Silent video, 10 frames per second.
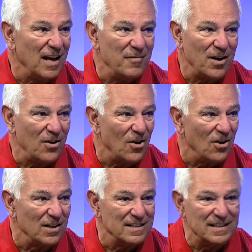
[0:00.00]
gave me a
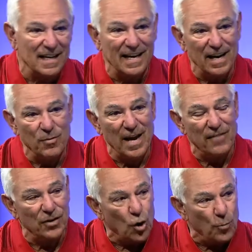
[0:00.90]
call and said, hey, we
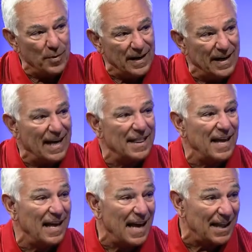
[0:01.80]
have an opening of
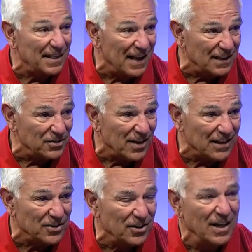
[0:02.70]
athletic
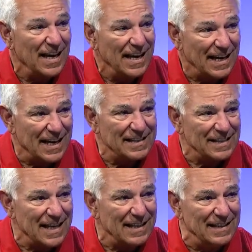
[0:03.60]
director, and I
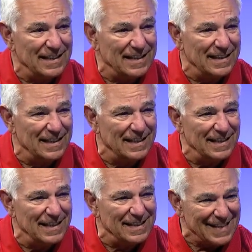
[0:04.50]
said,
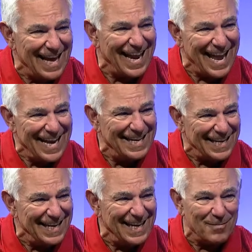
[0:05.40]
is that AD?
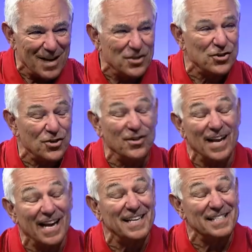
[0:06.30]
I'm not sure
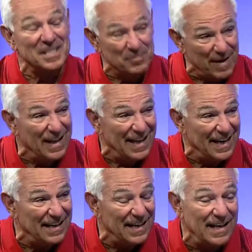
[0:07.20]
that I could spell
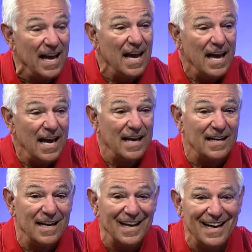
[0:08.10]
AD.
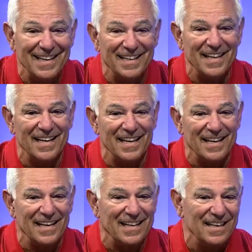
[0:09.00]
And
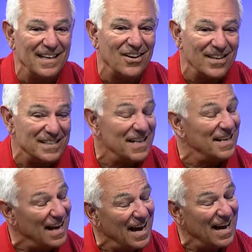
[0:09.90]
he said,
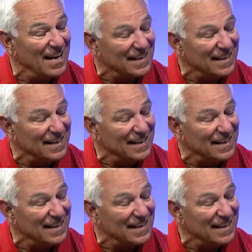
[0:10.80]
yeah,